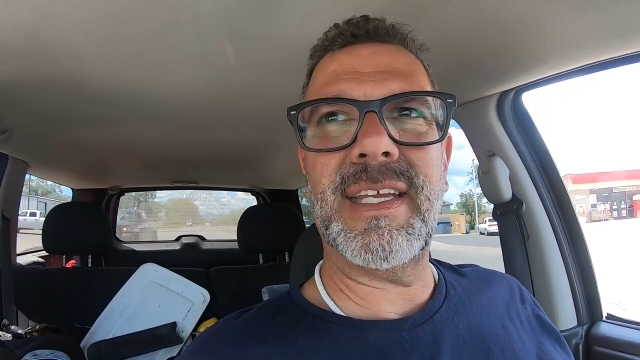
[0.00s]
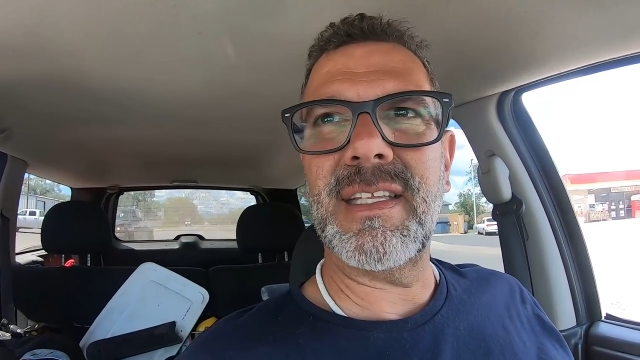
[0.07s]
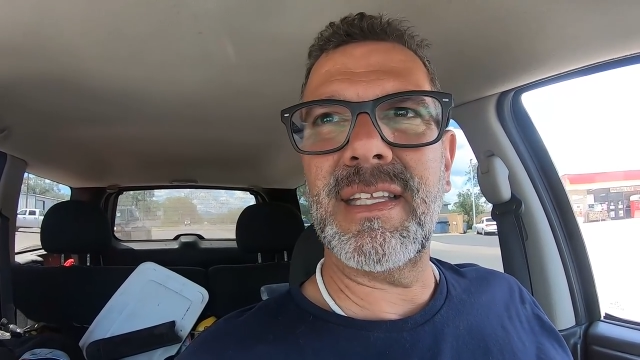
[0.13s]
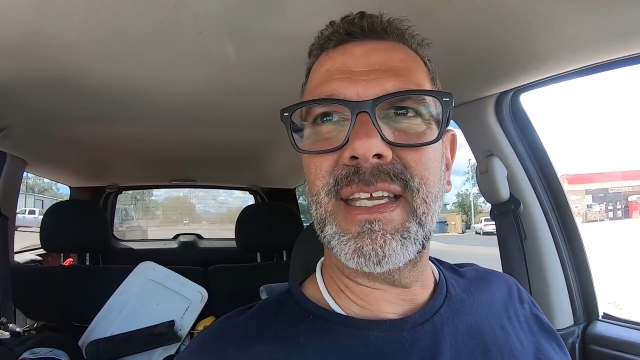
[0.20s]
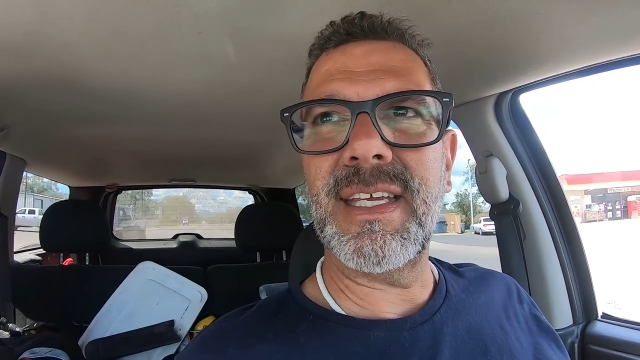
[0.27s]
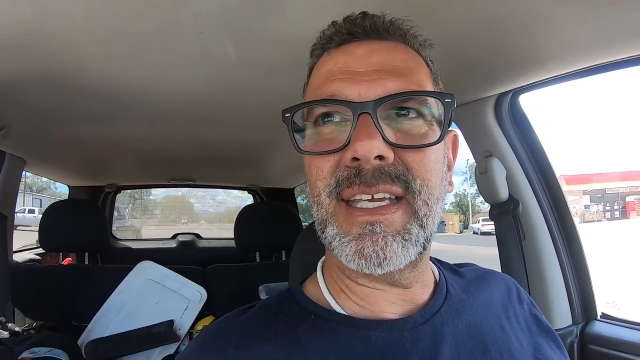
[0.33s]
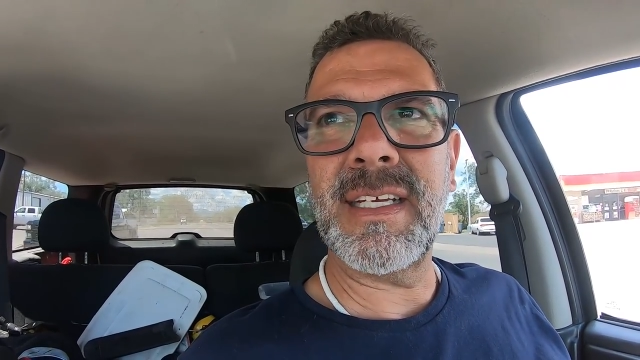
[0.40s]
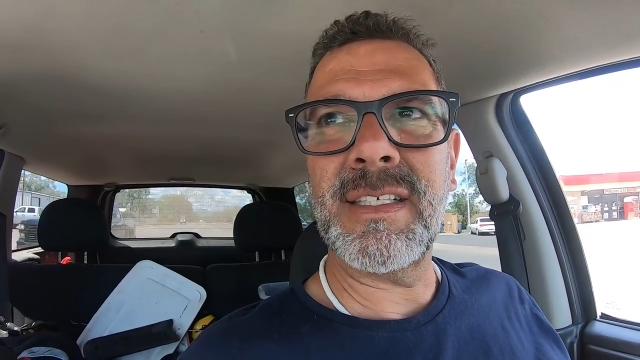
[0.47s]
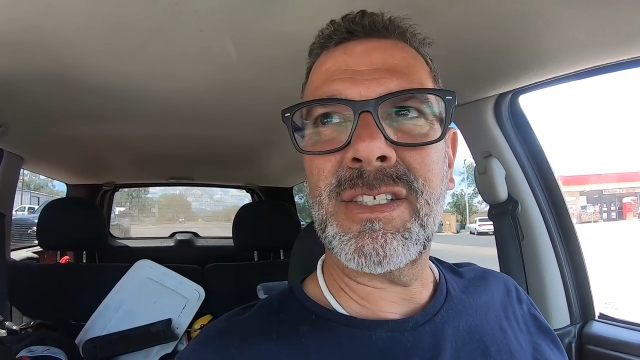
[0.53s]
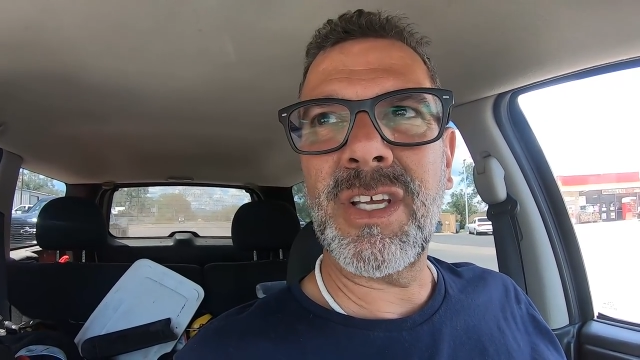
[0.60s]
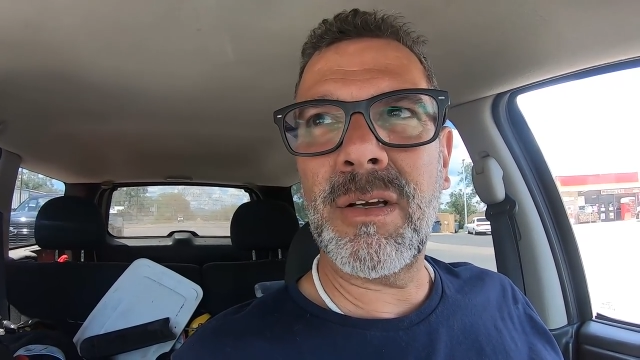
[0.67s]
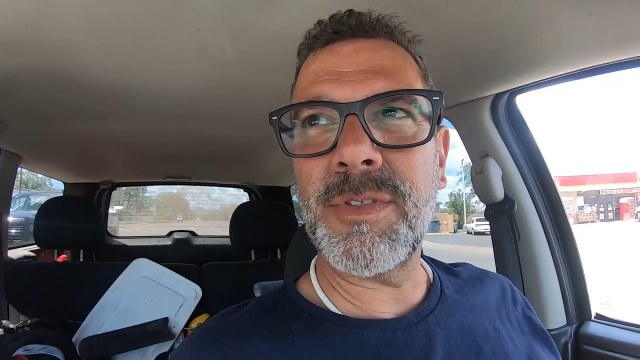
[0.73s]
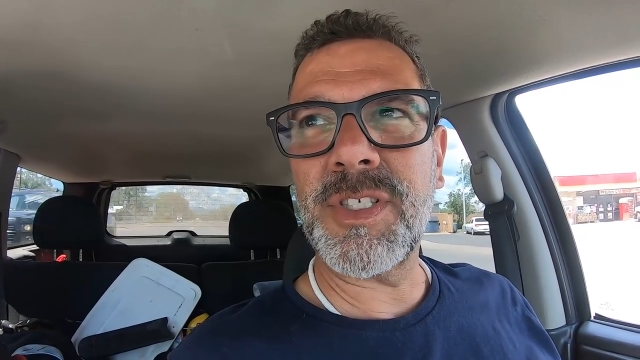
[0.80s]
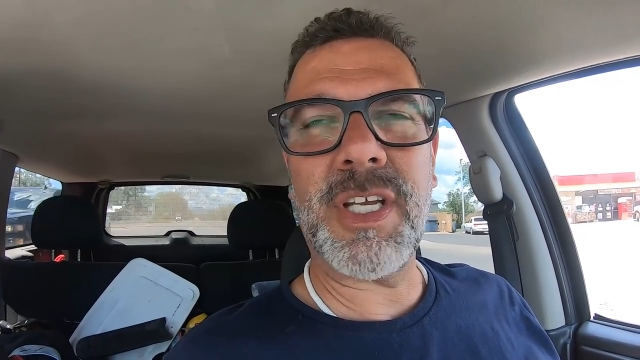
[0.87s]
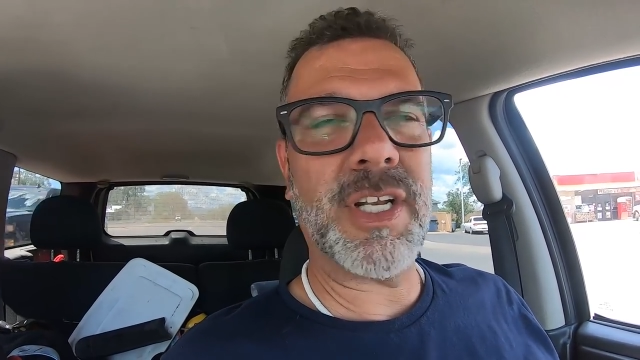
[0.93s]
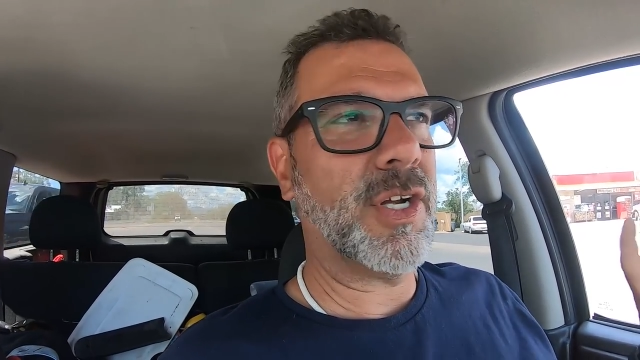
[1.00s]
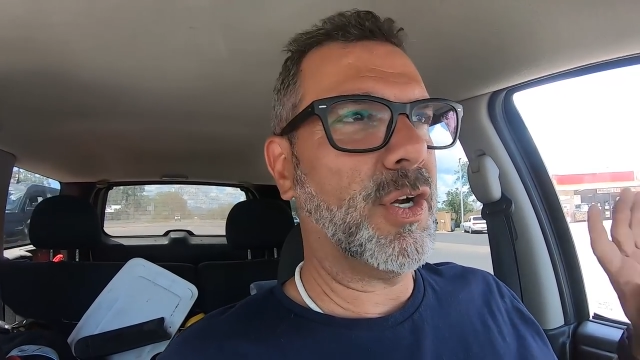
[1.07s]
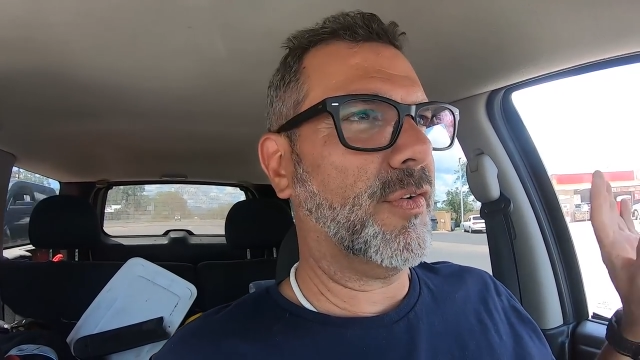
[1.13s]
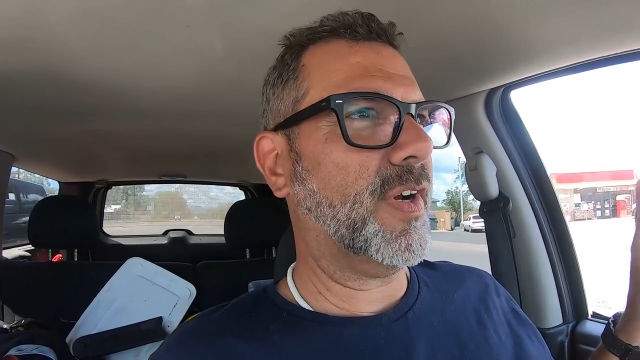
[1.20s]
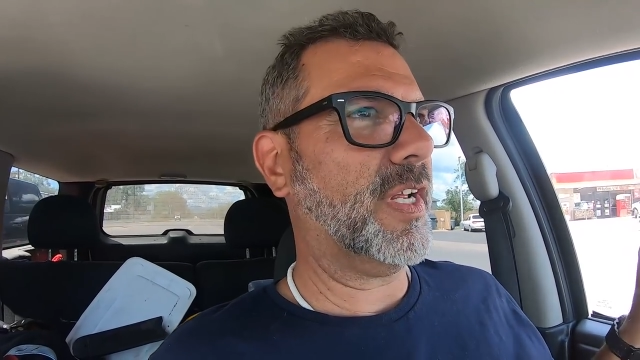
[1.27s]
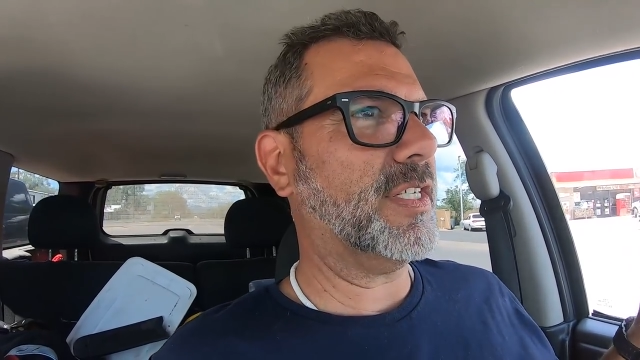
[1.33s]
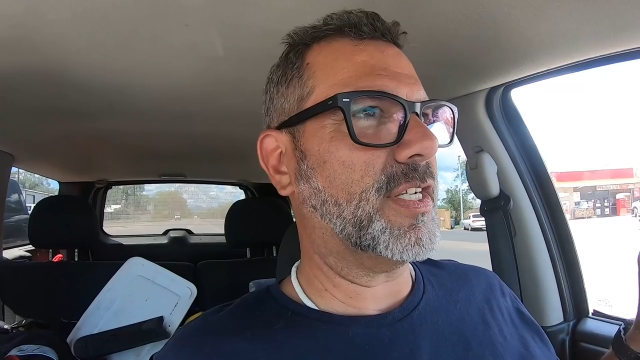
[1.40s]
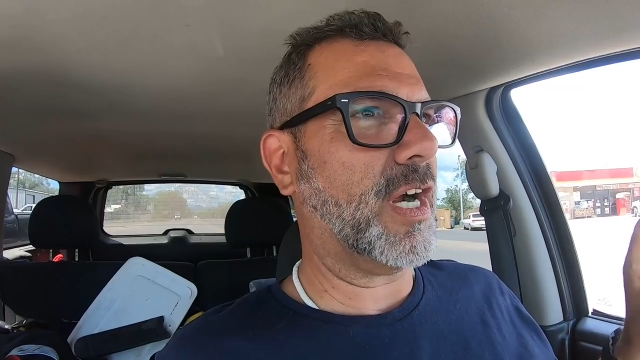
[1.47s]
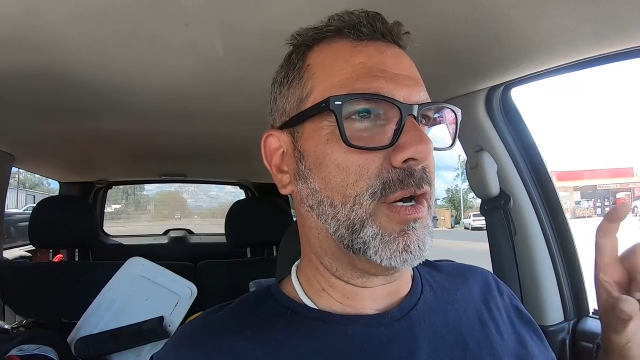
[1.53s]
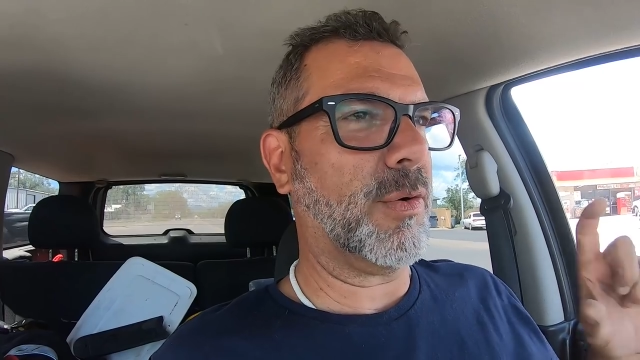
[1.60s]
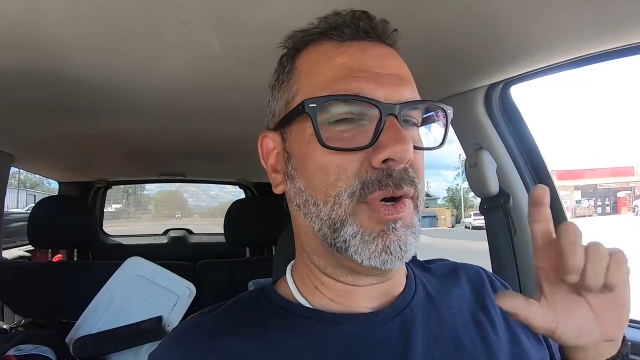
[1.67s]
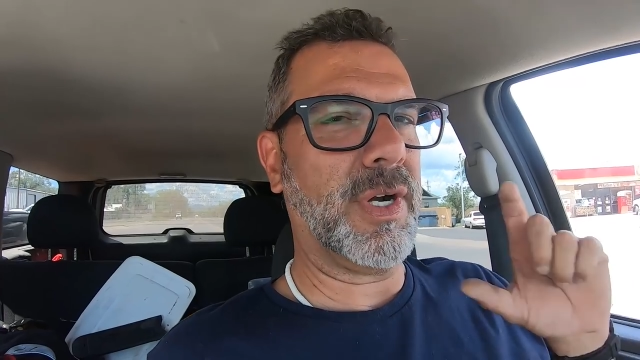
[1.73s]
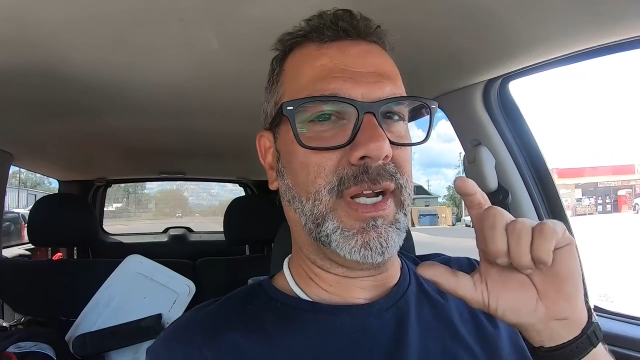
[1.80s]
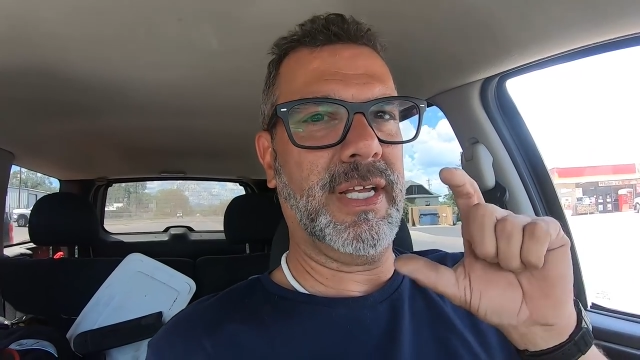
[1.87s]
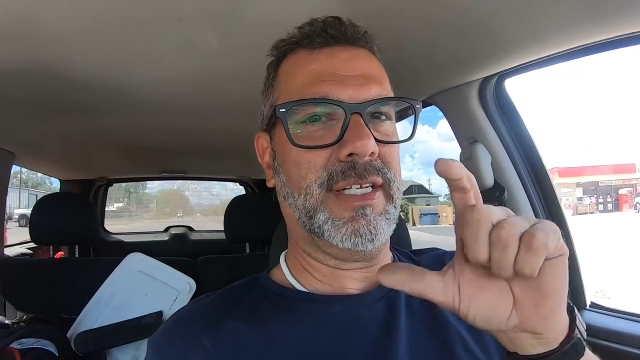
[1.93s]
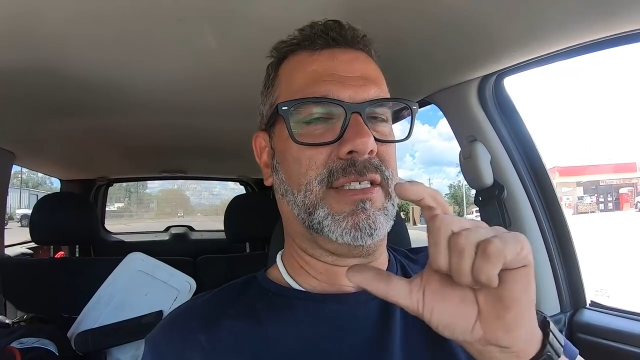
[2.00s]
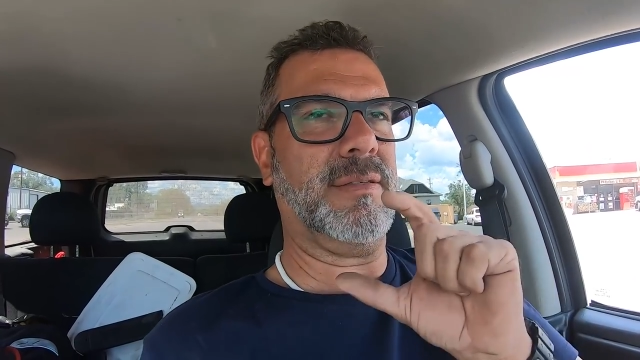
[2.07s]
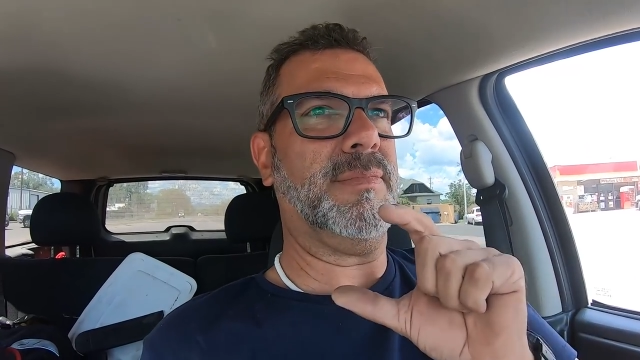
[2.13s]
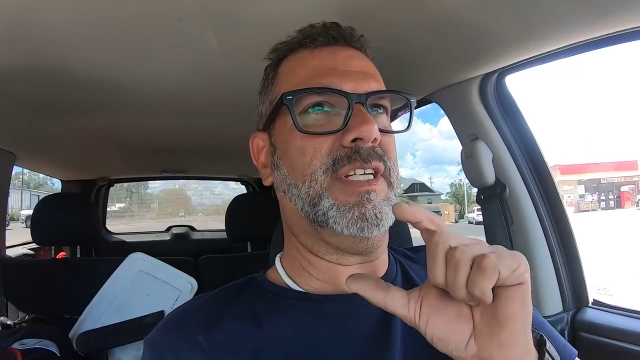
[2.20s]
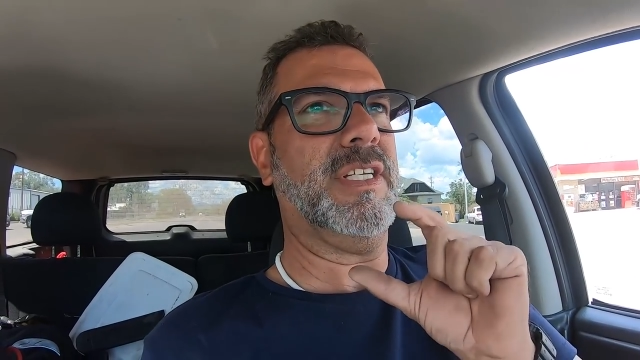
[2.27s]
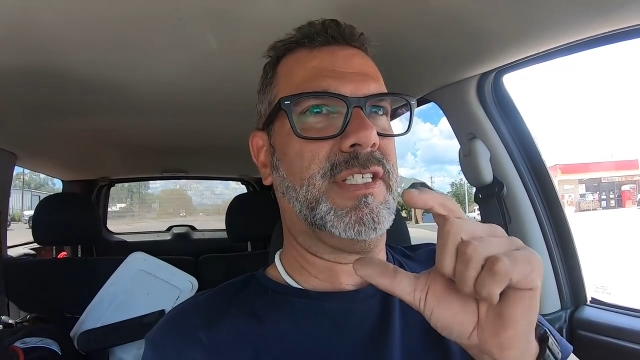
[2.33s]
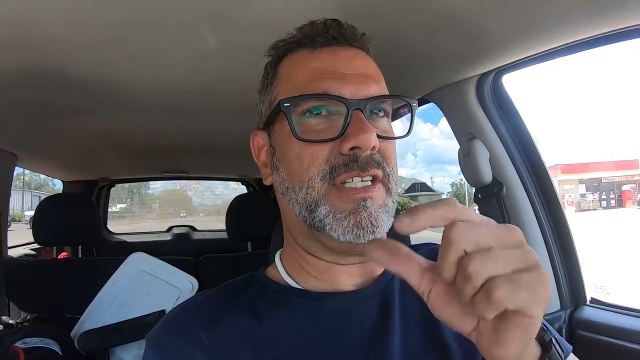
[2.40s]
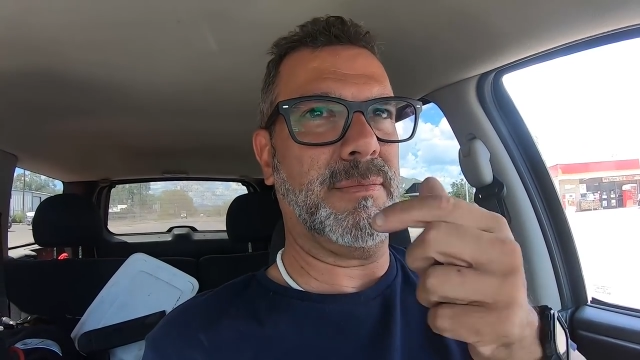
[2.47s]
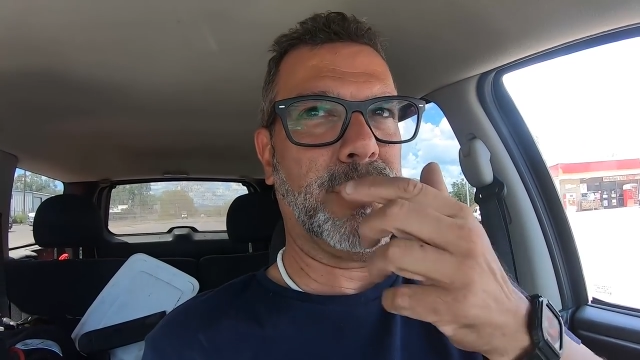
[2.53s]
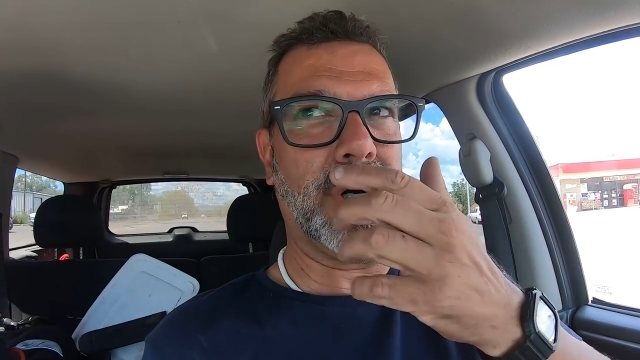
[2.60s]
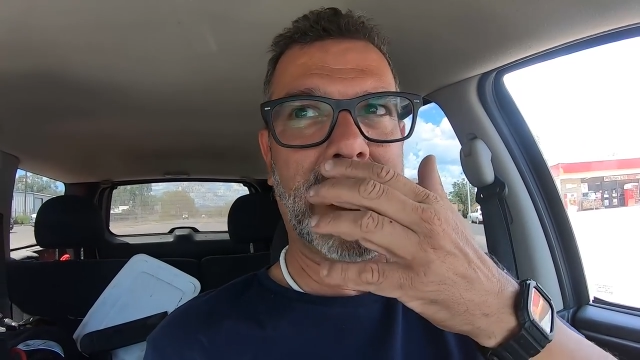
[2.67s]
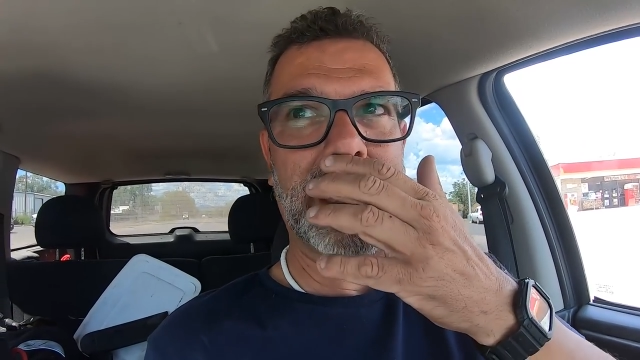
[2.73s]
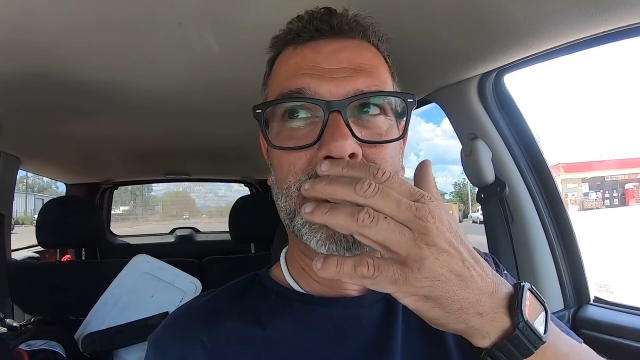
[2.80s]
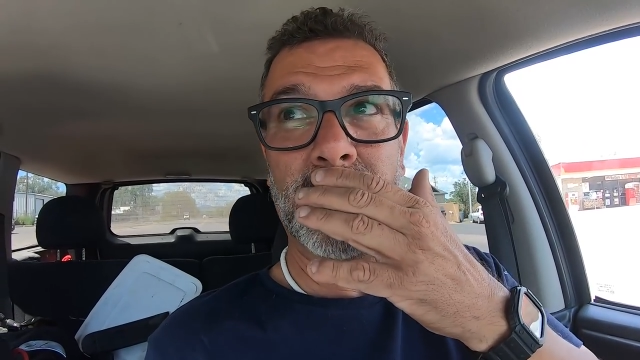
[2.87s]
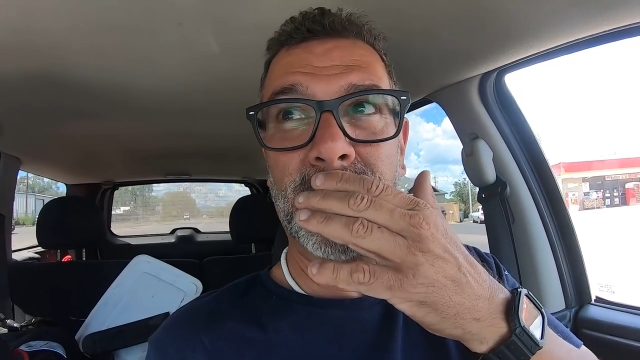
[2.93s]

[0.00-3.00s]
it leaking. So I'm just gonna go over to Ace Hardware and get some decent brass